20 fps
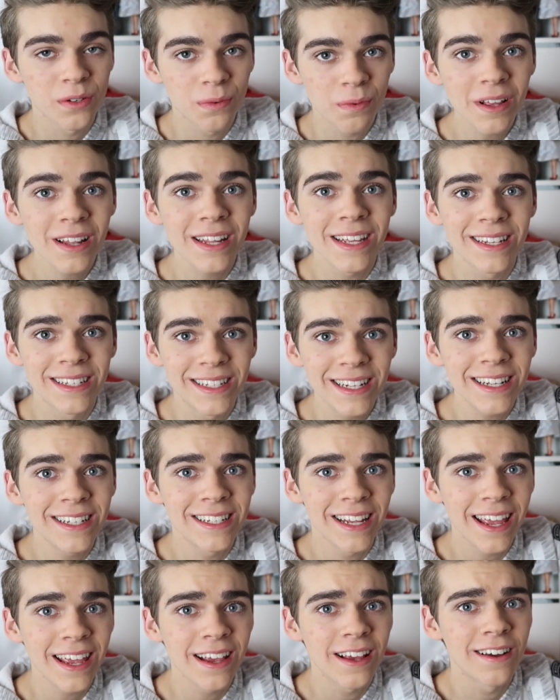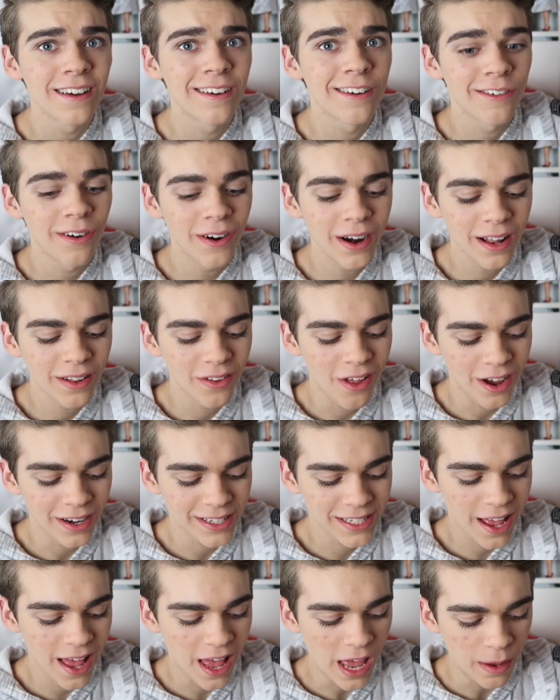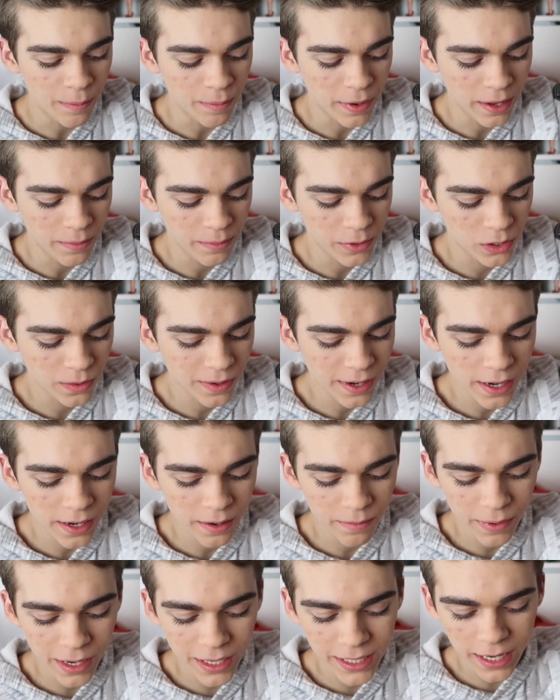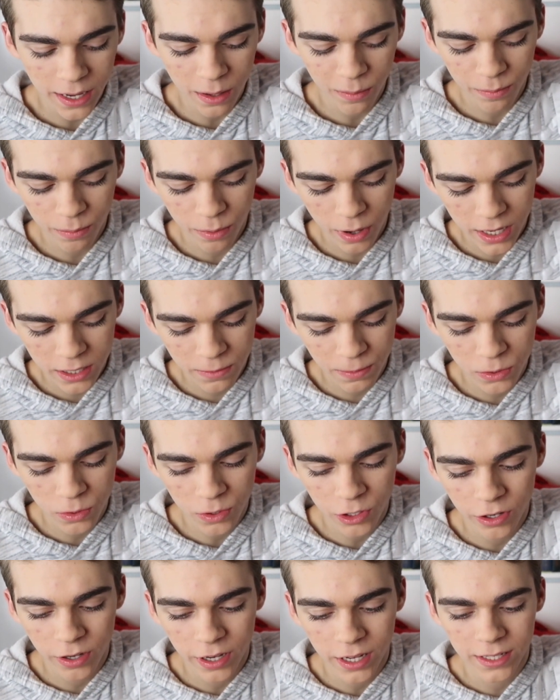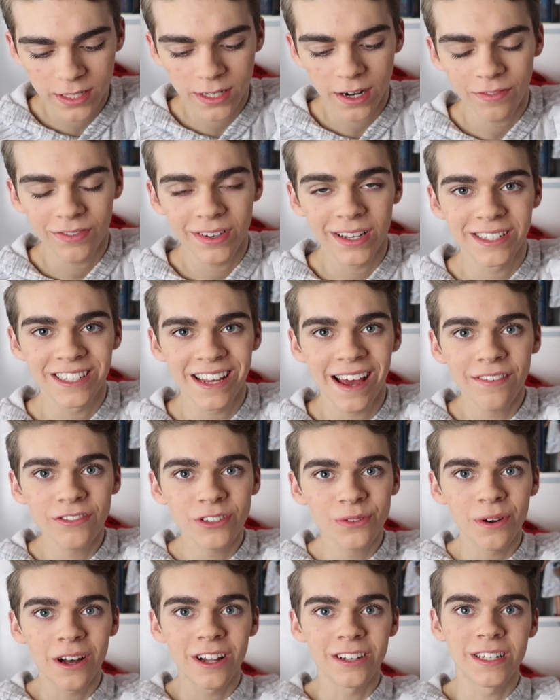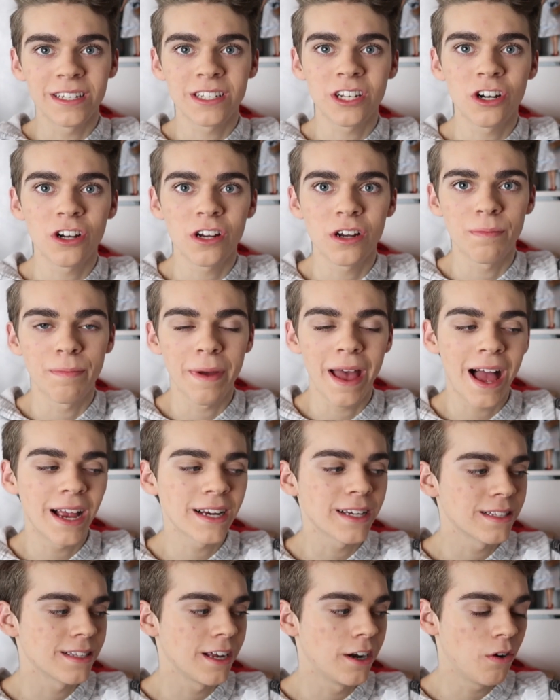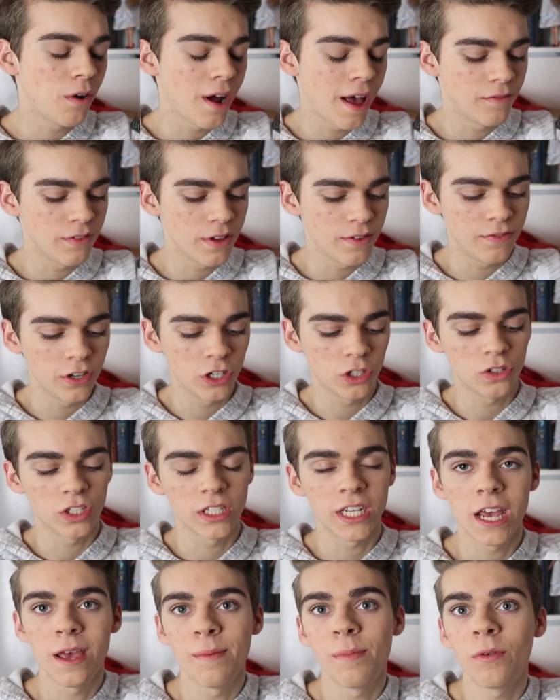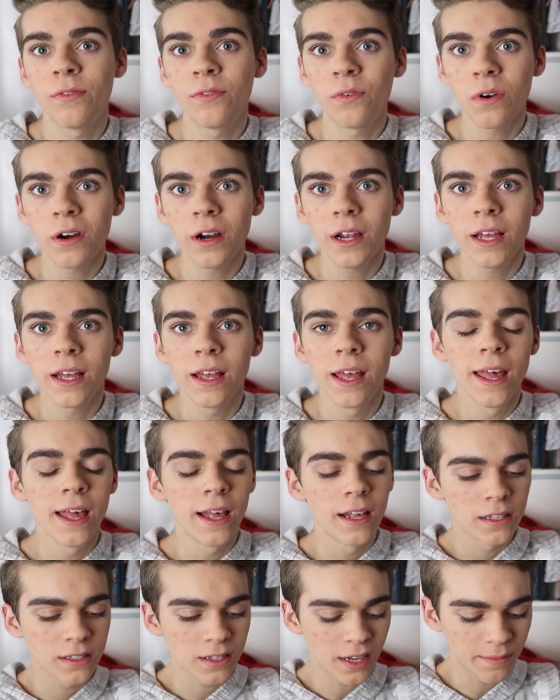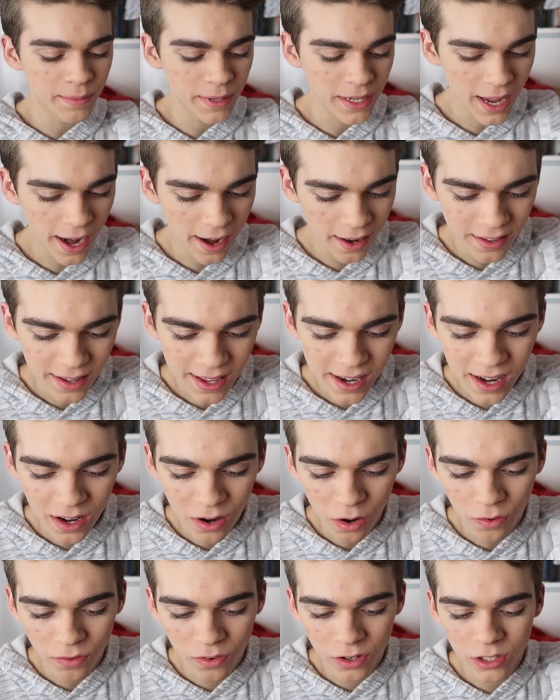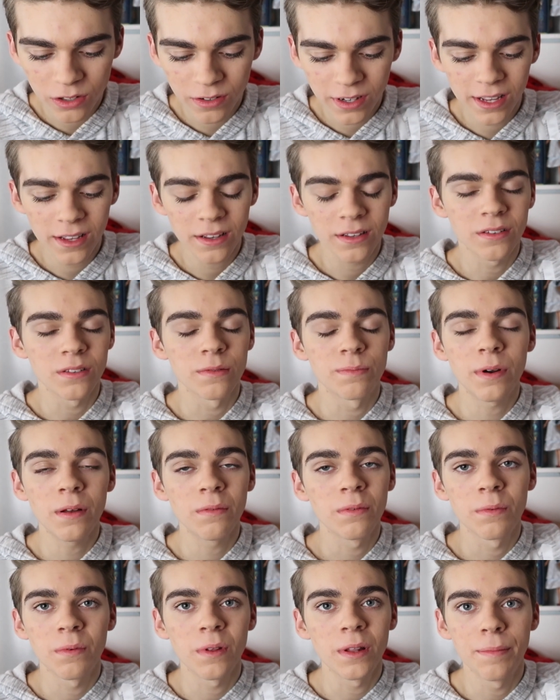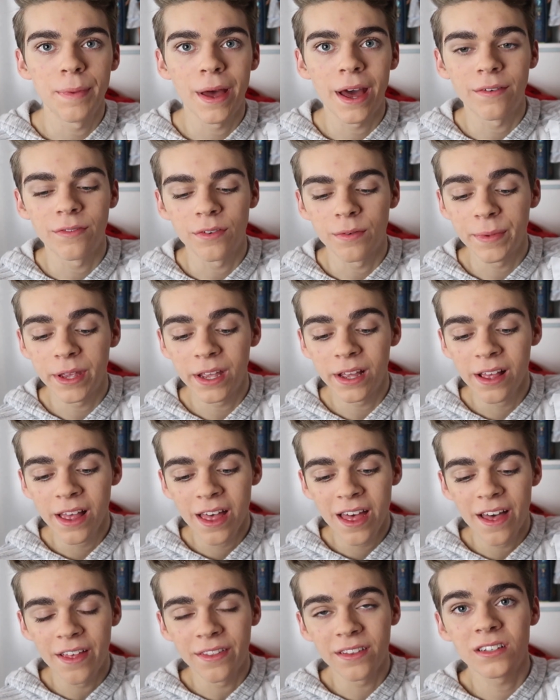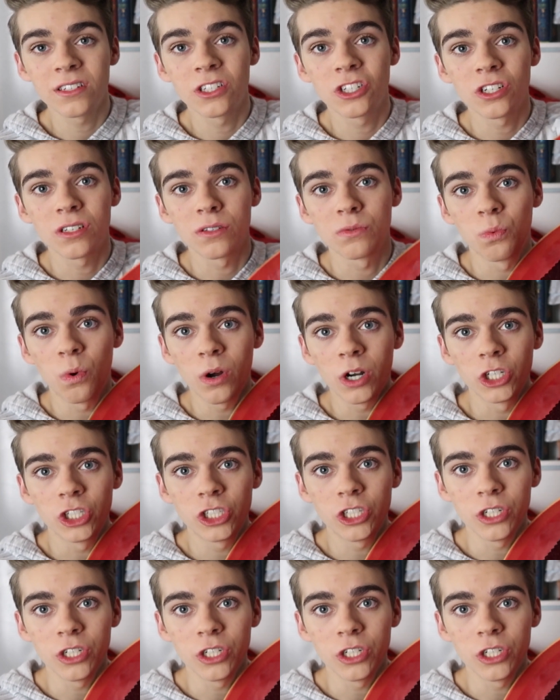So really it did take quite a long time in between me taking breaks between doing it and stuff, because after a while it does hurt your back because I don't have an official table for it, so I'd be kind of leaning over doing it. It was probably really bad for me. And this is just one